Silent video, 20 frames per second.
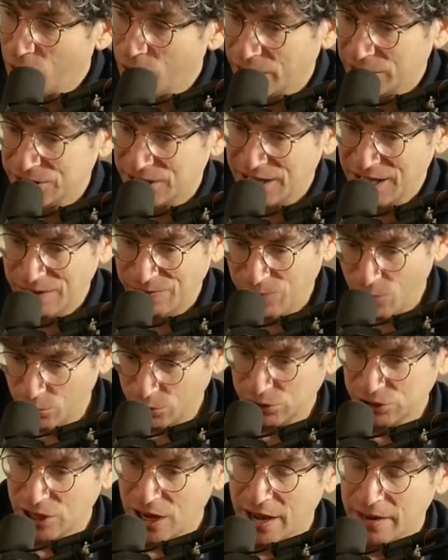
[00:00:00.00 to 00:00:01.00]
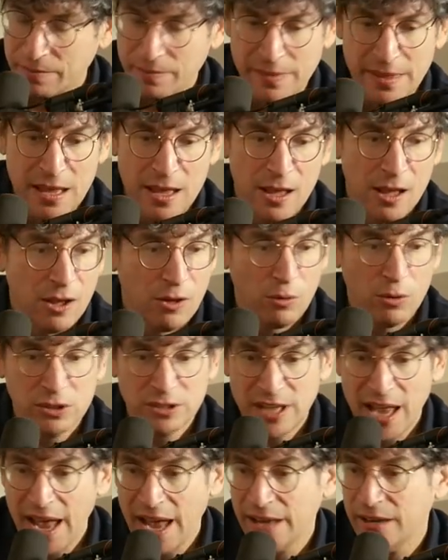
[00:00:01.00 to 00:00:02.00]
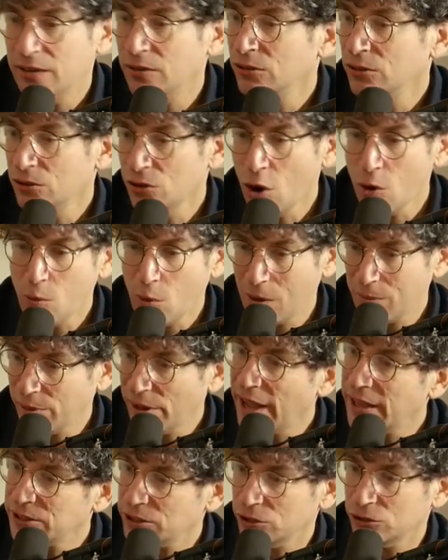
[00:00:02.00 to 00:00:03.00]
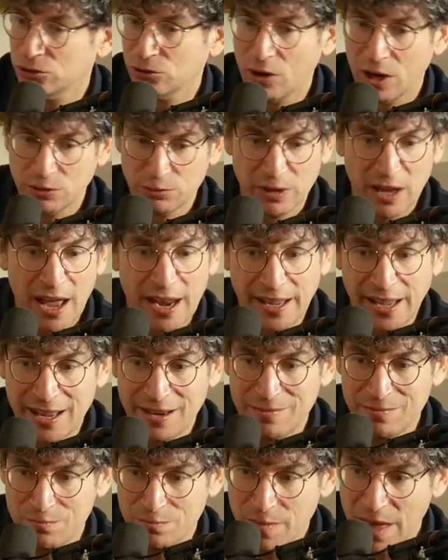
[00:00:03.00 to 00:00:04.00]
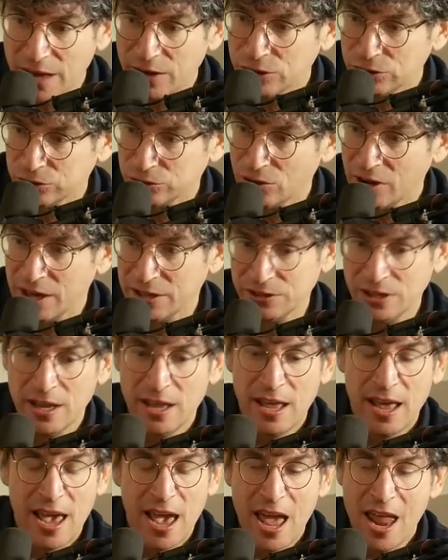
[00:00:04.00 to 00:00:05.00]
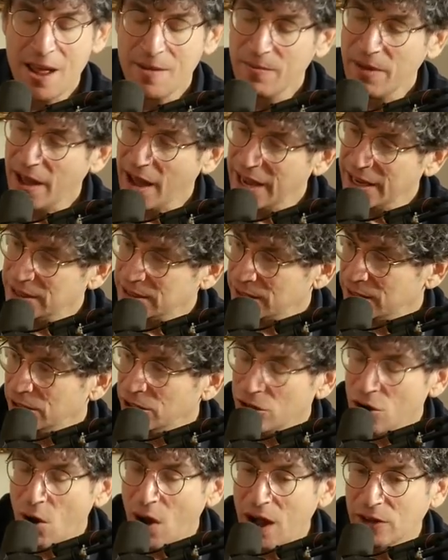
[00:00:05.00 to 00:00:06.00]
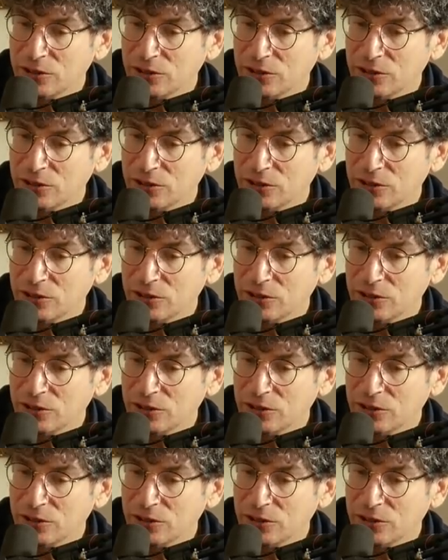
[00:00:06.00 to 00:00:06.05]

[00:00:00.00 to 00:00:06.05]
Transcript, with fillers: focus and then focus on well, Dad, no more plastic straws. We got to get metal straws. Right. And I'm, I, you know